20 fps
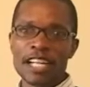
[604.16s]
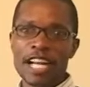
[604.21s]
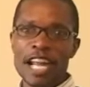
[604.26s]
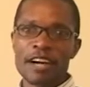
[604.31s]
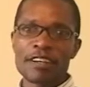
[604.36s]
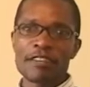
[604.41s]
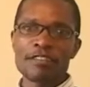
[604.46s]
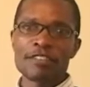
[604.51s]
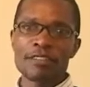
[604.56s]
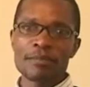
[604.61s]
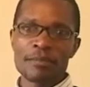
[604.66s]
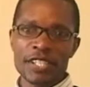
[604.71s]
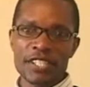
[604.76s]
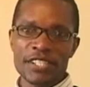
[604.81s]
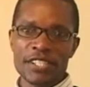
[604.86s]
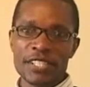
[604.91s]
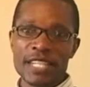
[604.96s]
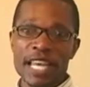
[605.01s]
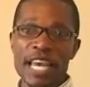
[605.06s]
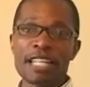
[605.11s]
cloud
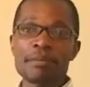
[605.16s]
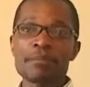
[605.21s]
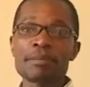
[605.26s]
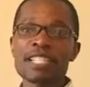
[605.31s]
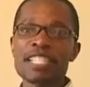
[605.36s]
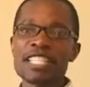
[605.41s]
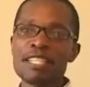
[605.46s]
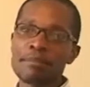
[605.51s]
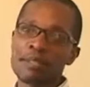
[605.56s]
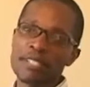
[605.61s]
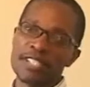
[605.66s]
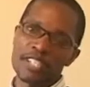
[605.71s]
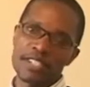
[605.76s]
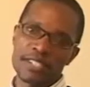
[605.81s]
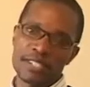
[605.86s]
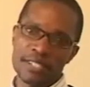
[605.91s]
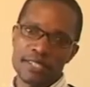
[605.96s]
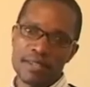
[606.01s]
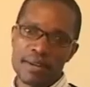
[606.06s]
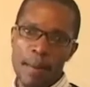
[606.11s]
formation and
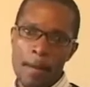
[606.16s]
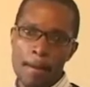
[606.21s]
precipitation.